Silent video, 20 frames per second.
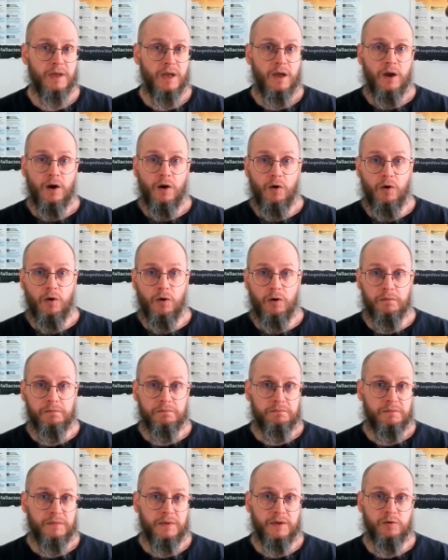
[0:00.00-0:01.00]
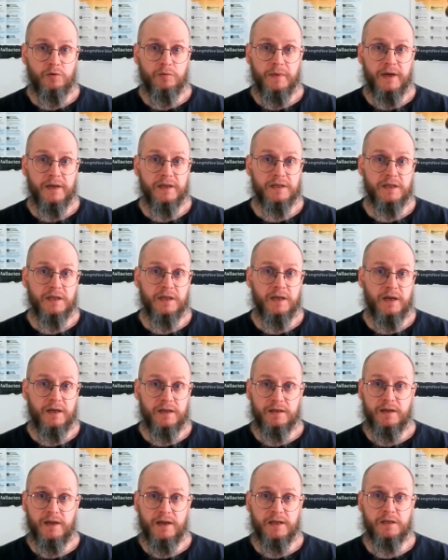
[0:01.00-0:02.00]
or you may see
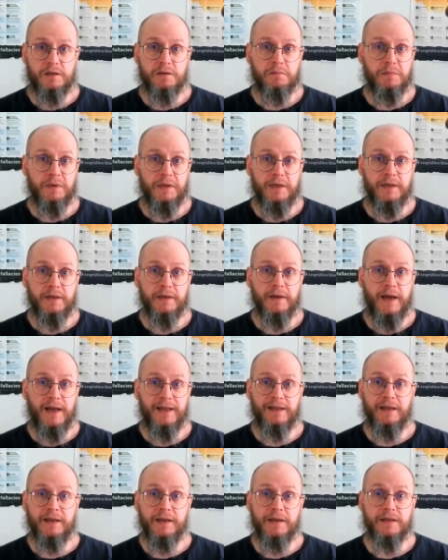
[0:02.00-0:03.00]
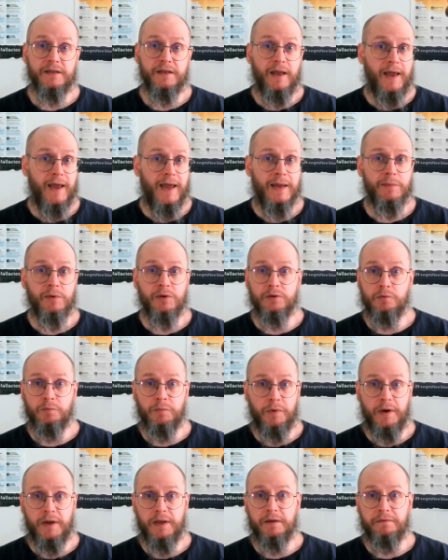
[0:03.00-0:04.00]
us as being at least able to
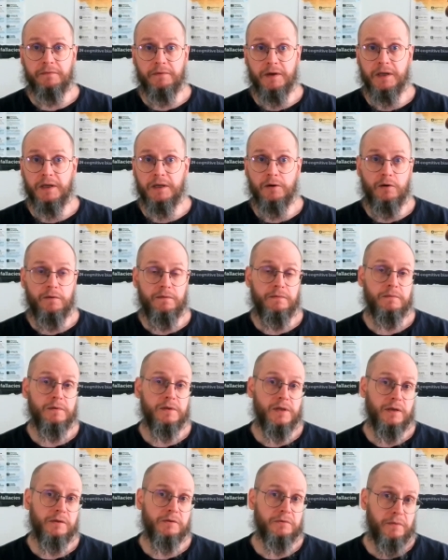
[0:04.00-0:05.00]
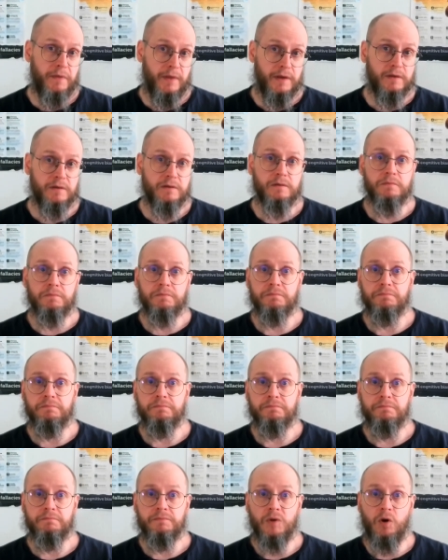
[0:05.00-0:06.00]
break free of such things,
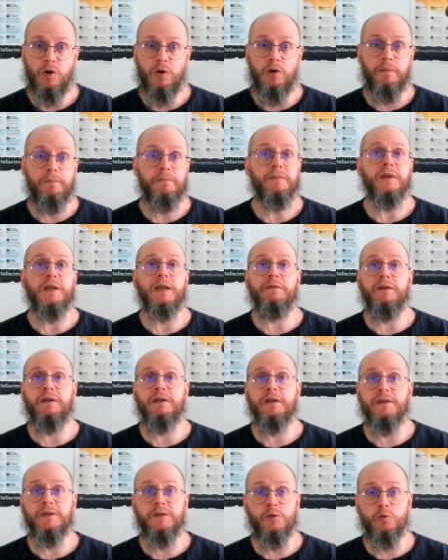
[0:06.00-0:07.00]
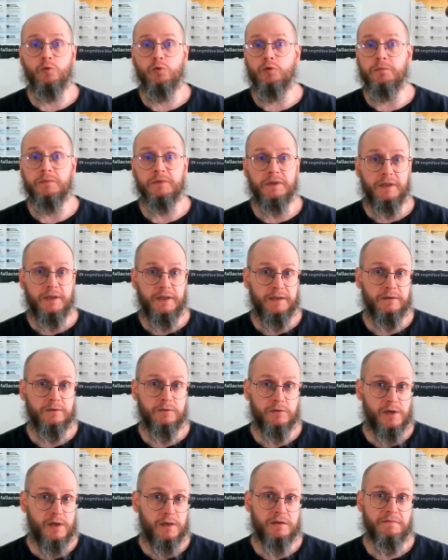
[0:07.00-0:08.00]
or even doomed into
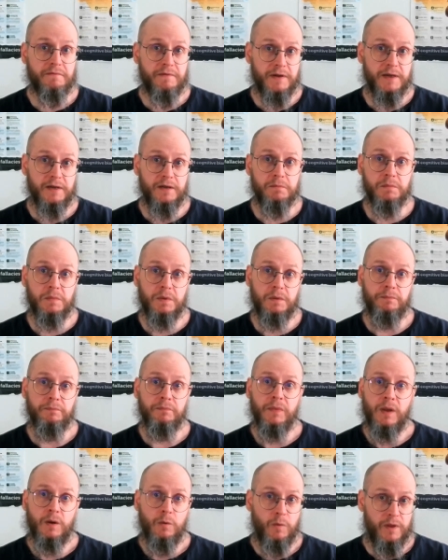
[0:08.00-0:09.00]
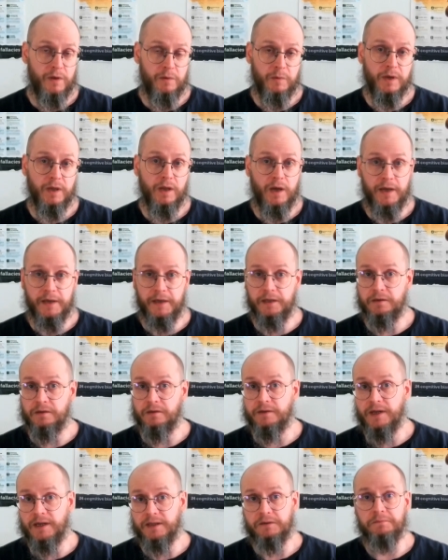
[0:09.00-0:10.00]
such freedom, whether we like it or
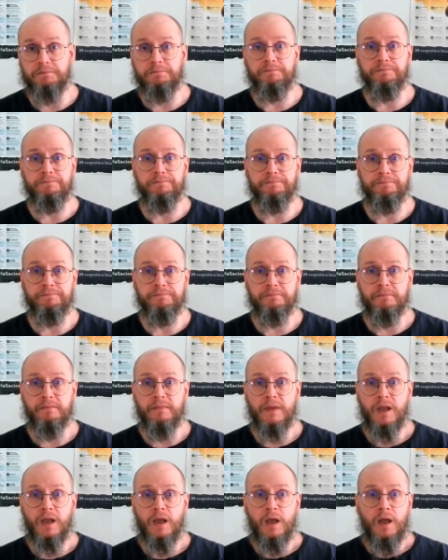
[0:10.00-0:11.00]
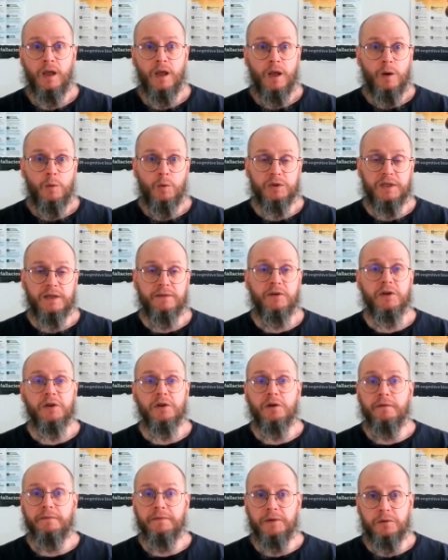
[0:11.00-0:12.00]
not. Whatever
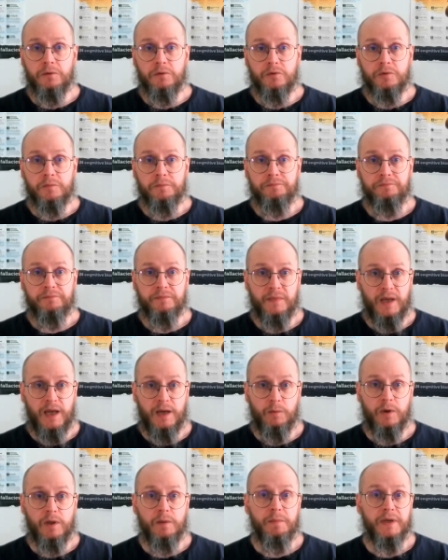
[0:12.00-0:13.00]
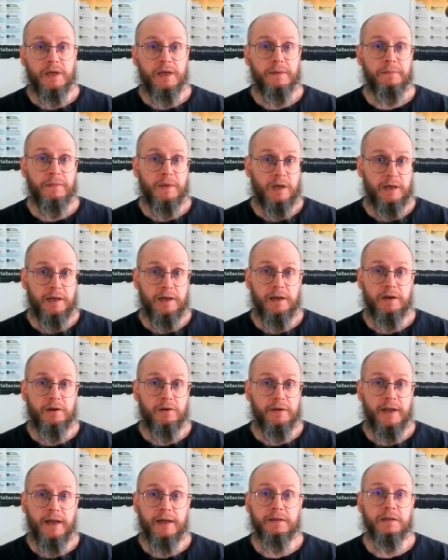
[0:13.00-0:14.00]
your views, they will be clearly
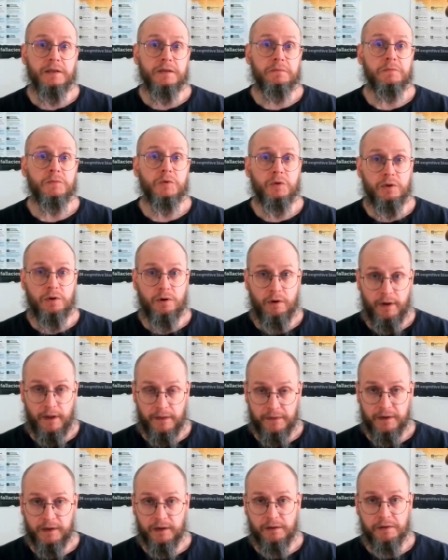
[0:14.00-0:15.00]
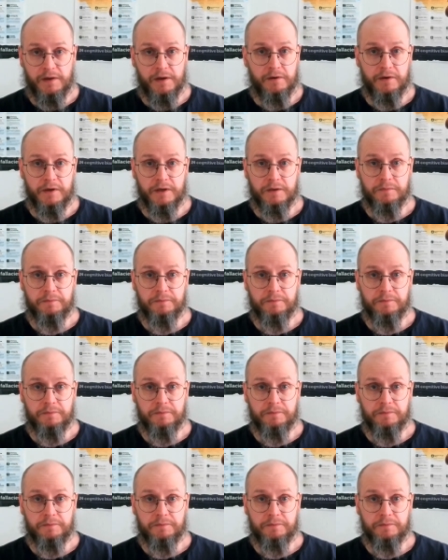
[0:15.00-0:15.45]
connected to your ethical theories.